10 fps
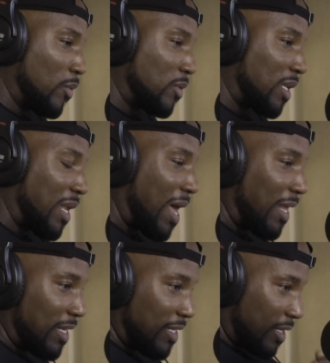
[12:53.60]
it was a
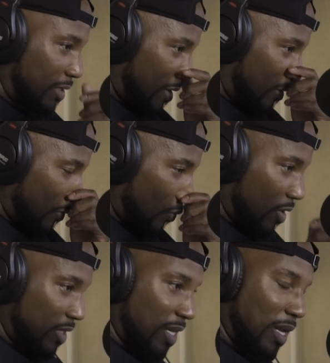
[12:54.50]
lot, and
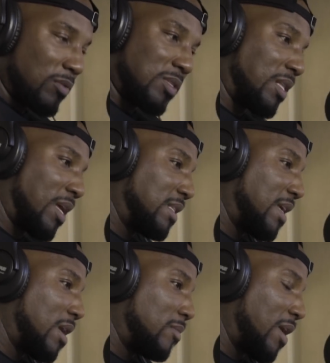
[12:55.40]
one day, and I was just like,
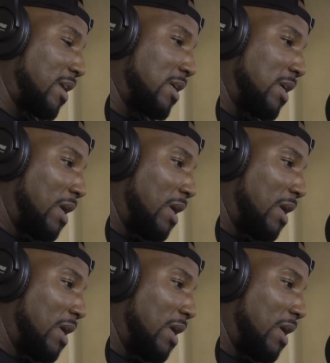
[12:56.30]
damn, like,